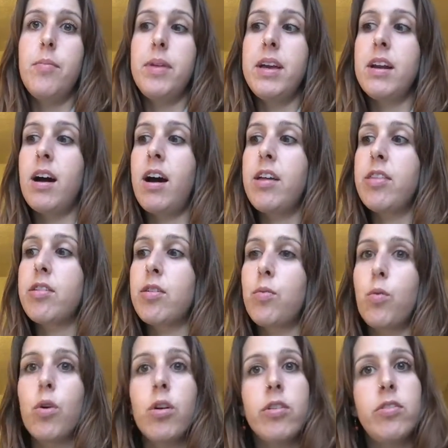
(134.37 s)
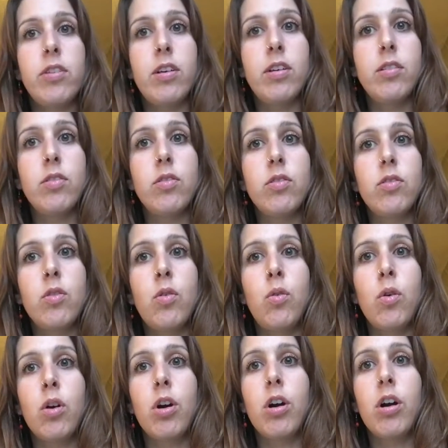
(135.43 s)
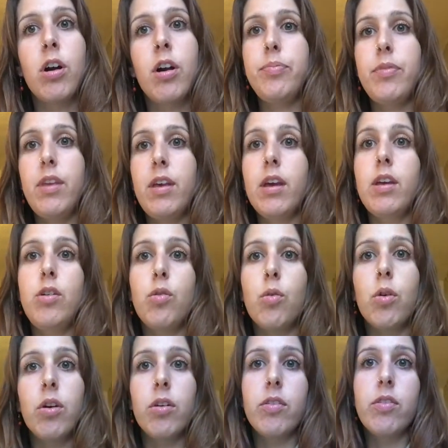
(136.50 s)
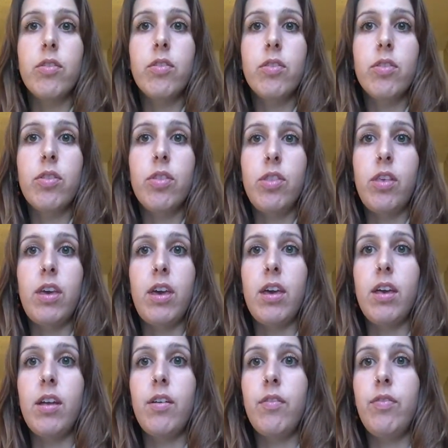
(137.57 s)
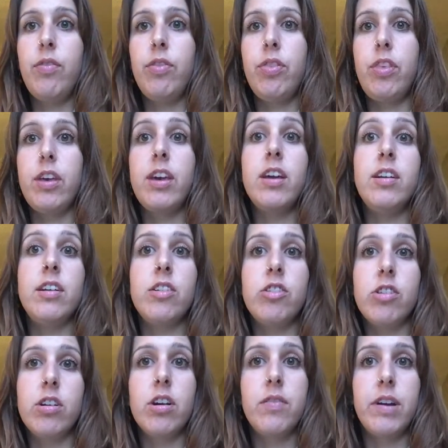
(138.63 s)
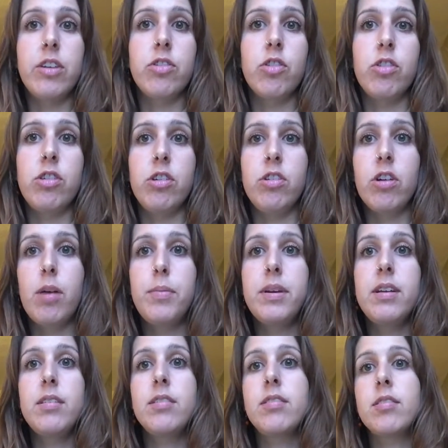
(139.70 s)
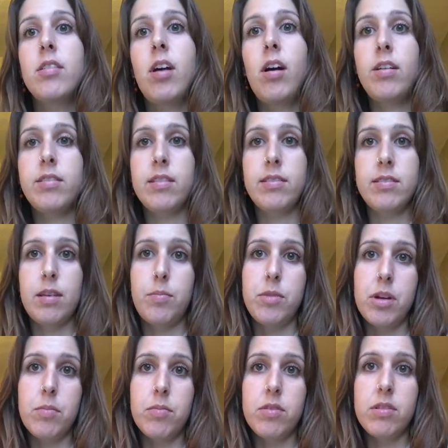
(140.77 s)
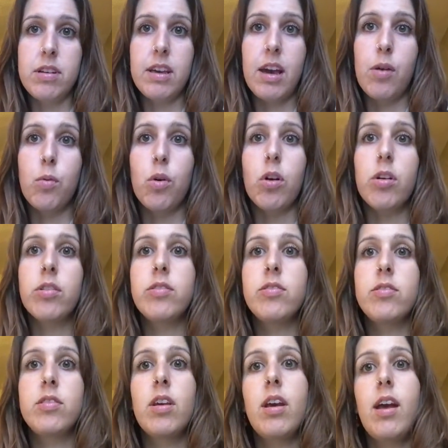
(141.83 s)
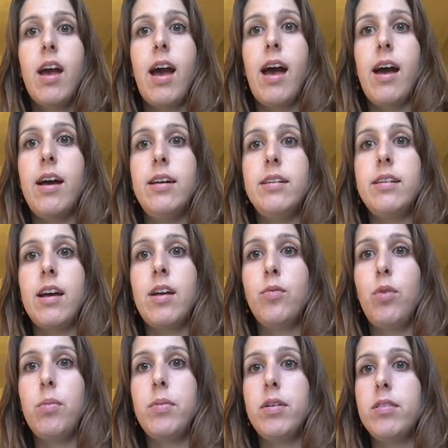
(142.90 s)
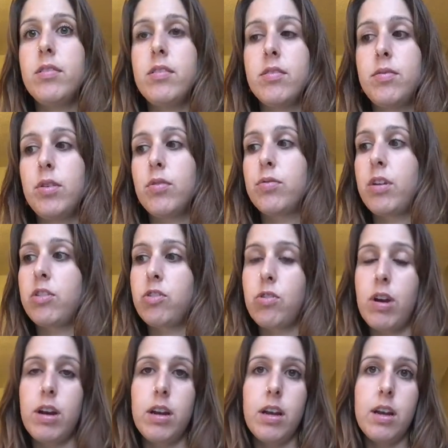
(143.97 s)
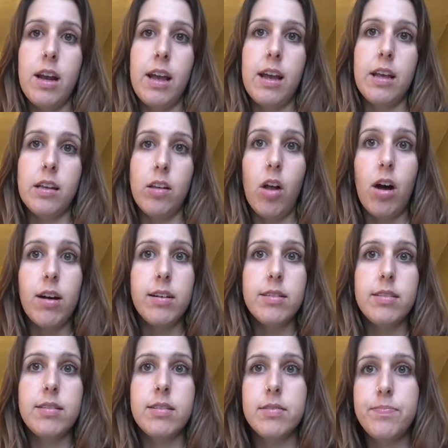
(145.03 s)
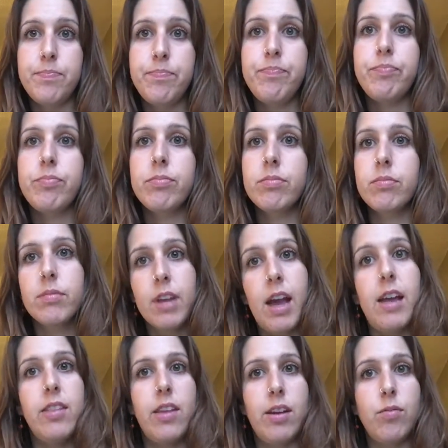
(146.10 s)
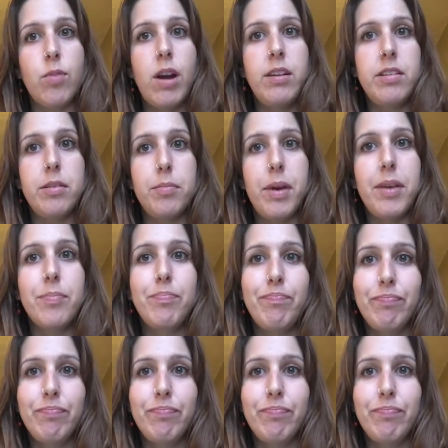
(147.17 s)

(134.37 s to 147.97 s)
it either worsens or ignores the condition of estrogen dominance, causing symptoms to get worse and women to feel frustrated and lost, and then write to me.